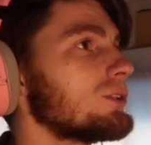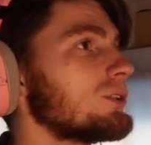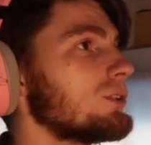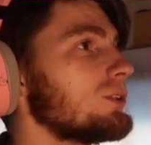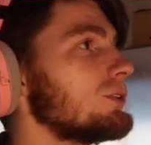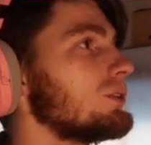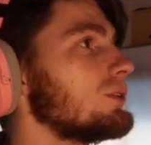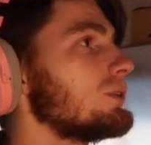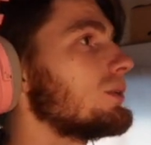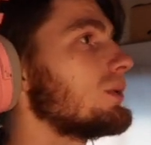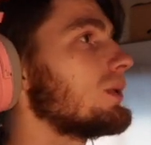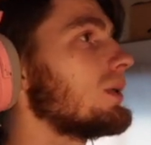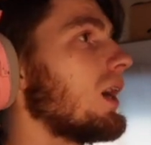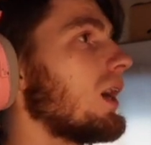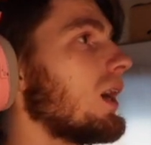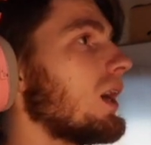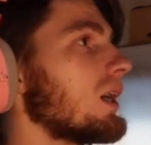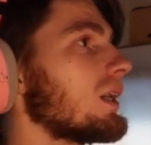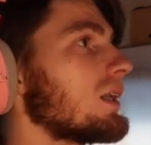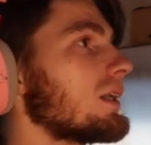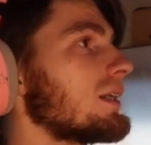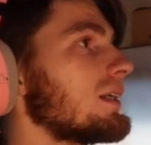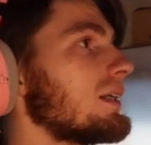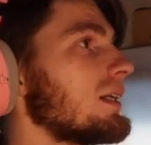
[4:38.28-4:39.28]
to
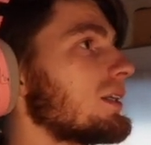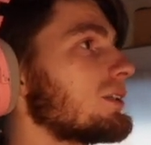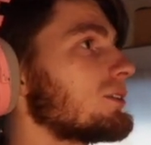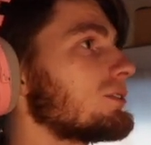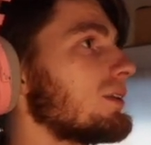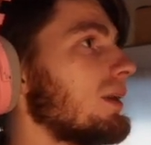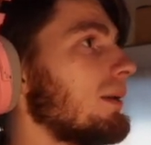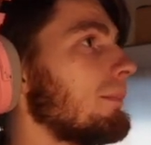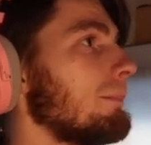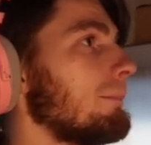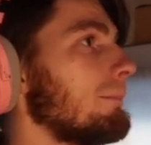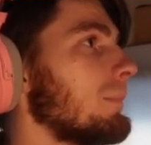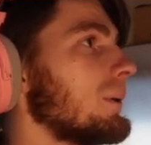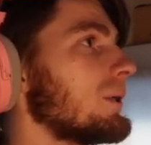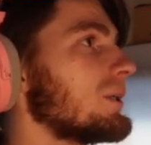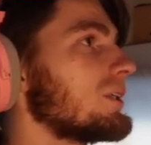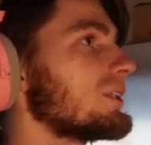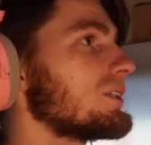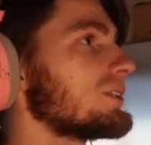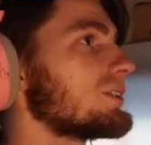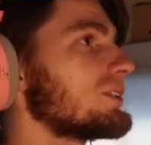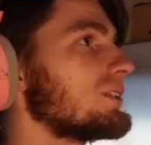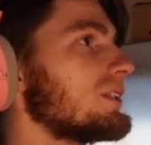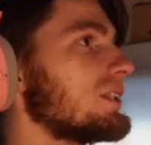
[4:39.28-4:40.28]
our kick drum, which
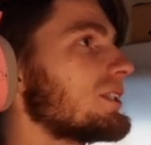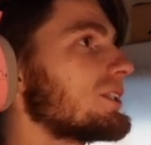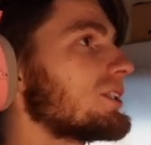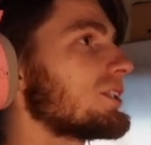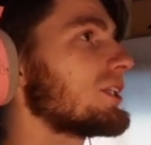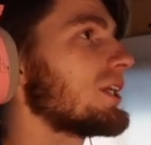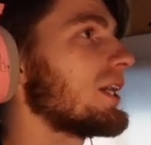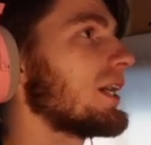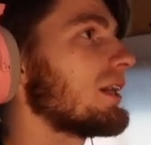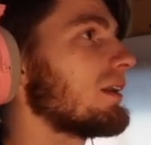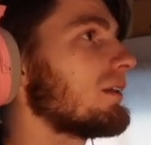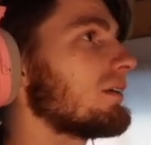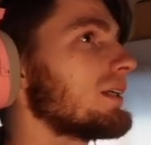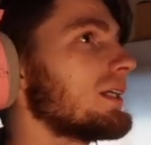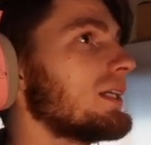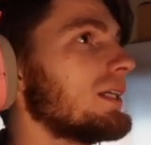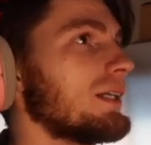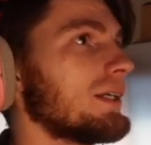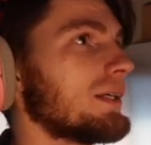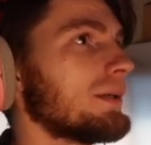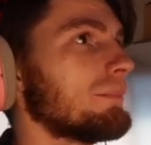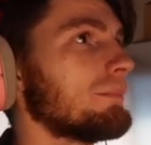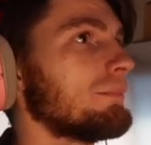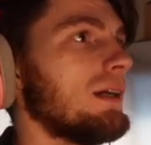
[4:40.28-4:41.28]
is this channel
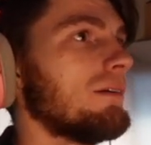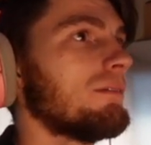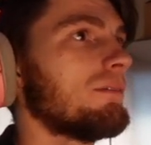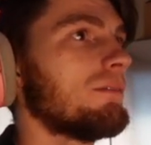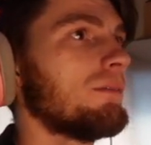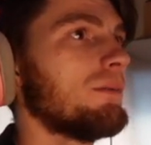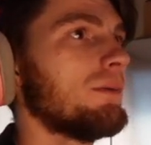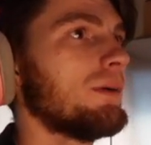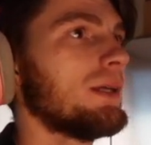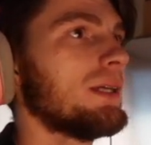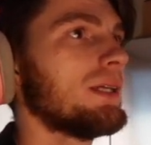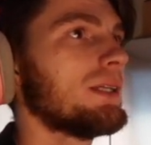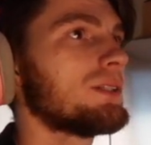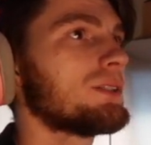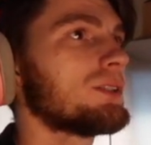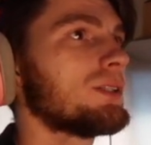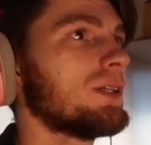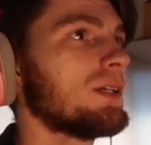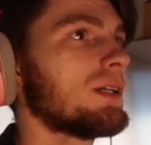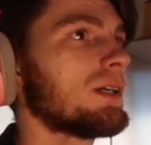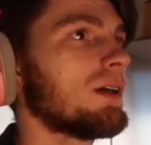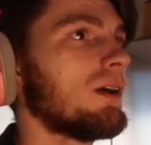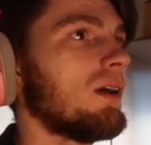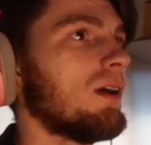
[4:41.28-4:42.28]
here. If we
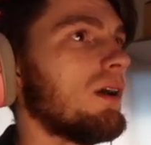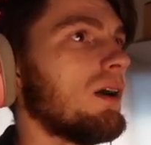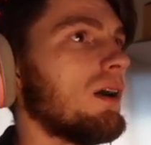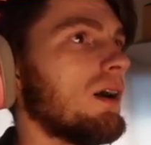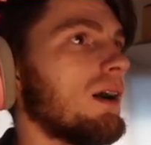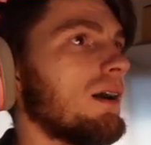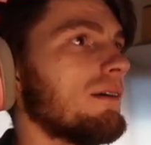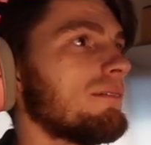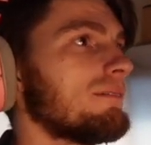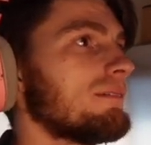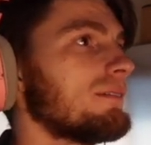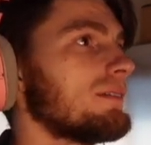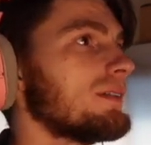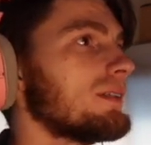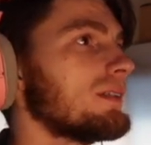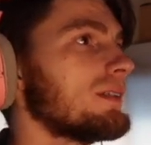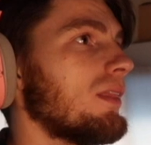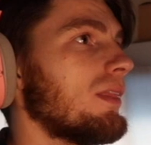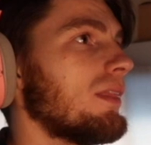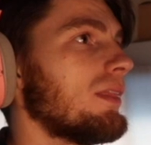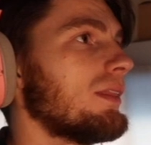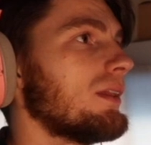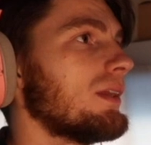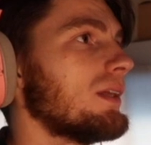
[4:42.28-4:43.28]
took off
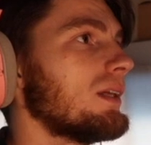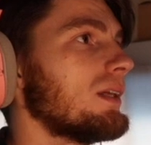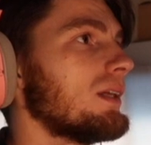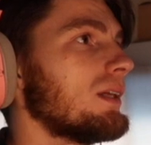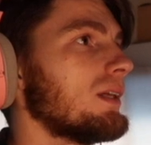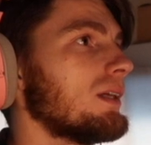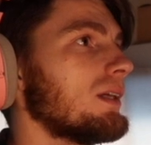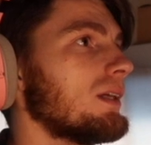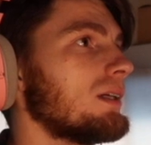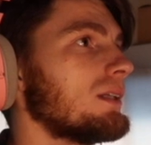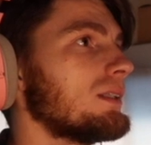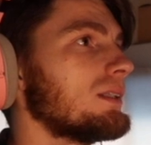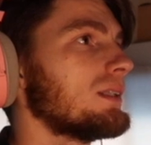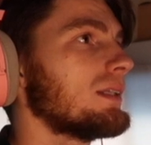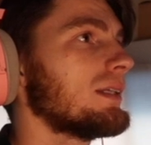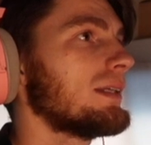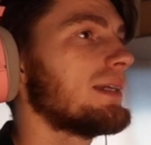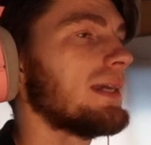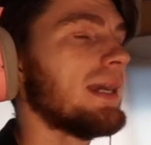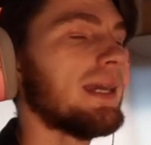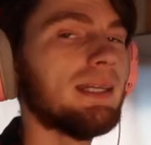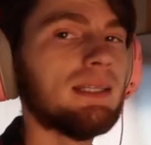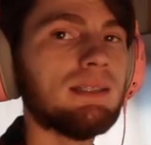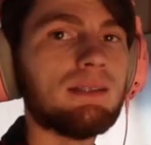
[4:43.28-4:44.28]
the
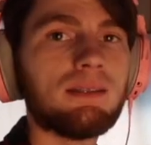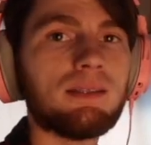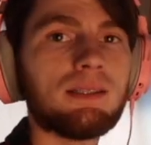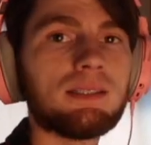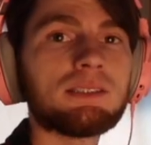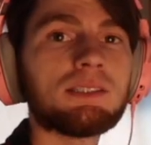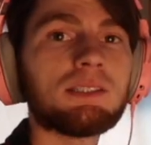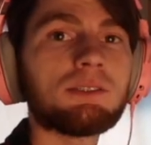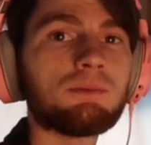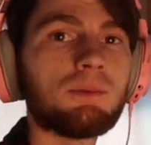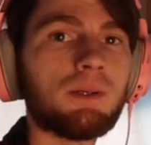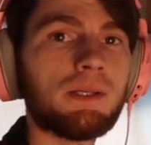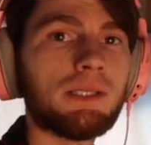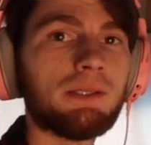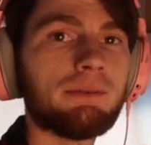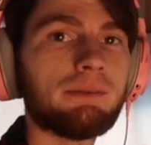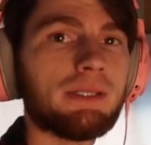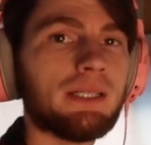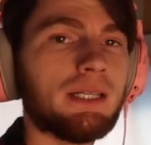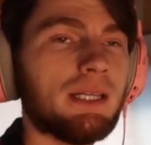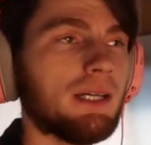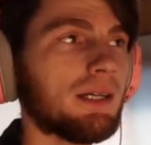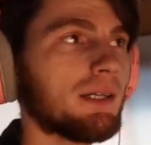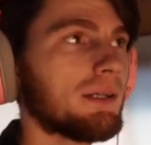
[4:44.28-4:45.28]
gate, this is what you
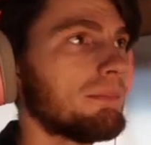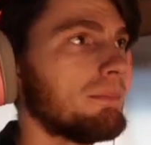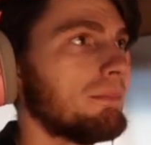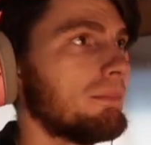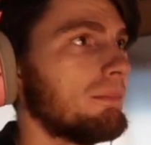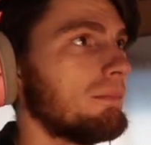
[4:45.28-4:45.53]
would hear.